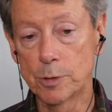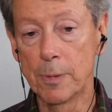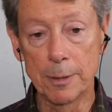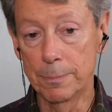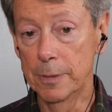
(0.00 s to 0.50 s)

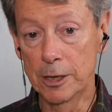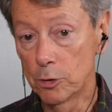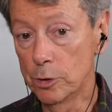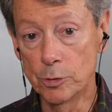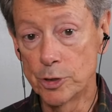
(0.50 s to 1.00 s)
which might
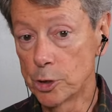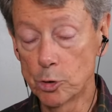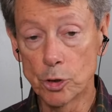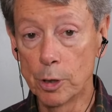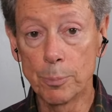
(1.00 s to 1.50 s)
include
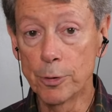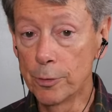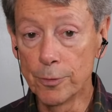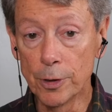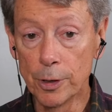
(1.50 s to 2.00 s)
social
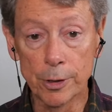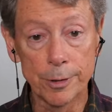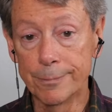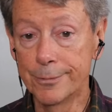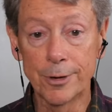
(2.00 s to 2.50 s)
approval
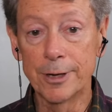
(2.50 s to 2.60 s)
or